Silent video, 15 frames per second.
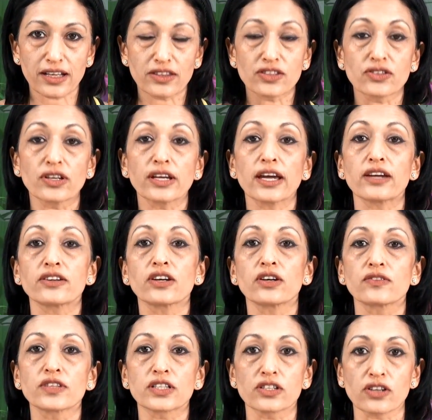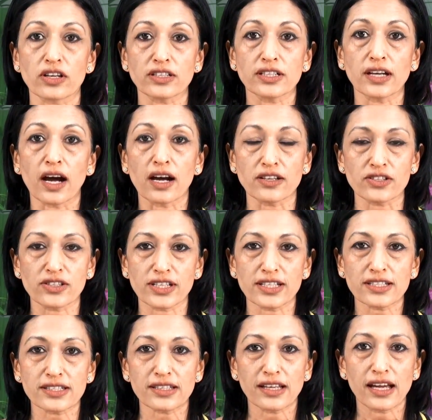the area of the carotid arteries,